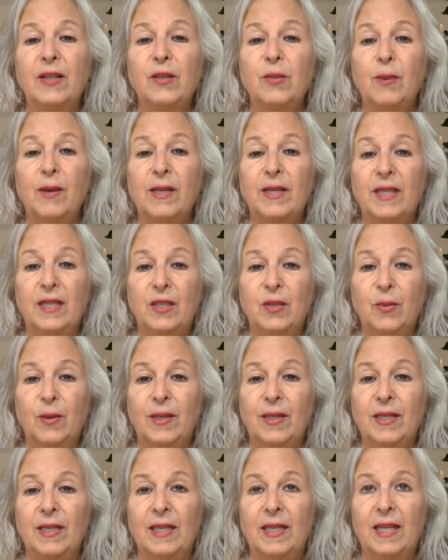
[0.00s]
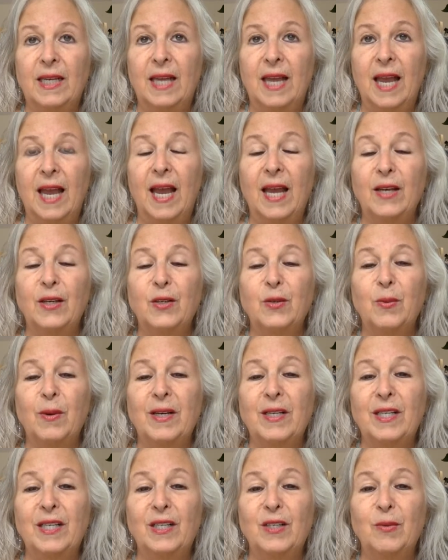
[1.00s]
2020 and
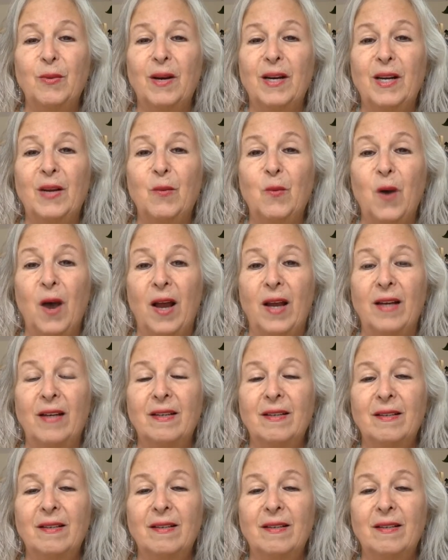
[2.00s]
2021,